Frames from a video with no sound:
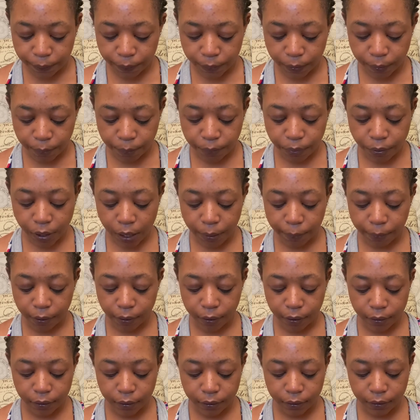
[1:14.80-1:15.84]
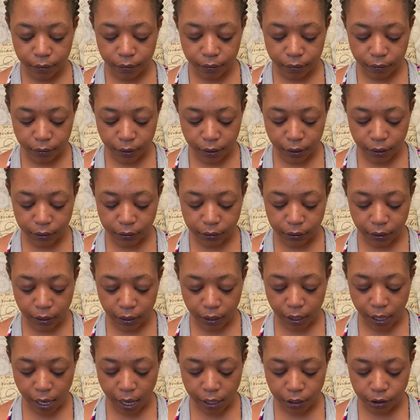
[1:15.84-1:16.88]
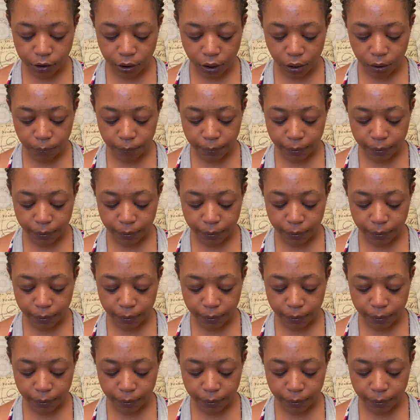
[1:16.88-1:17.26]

primer. It's a eyeshadow